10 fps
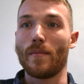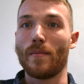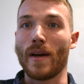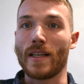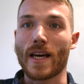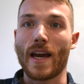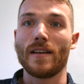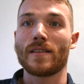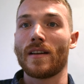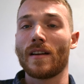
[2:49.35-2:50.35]

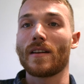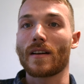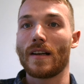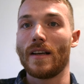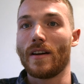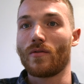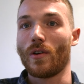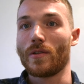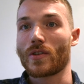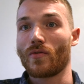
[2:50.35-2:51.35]
maintained and that there are clear
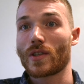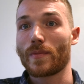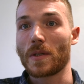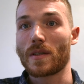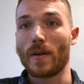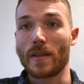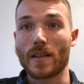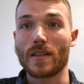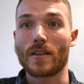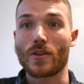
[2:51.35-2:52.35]
roles and
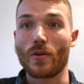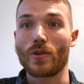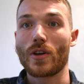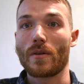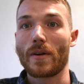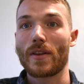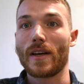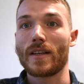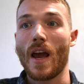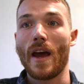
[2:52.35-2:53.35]
responsibilities associated with
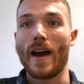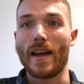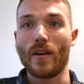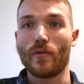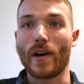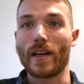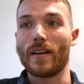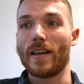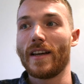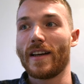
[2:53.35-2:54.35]
that. And then
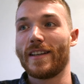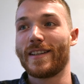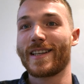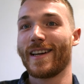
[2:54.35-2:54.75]
finally, and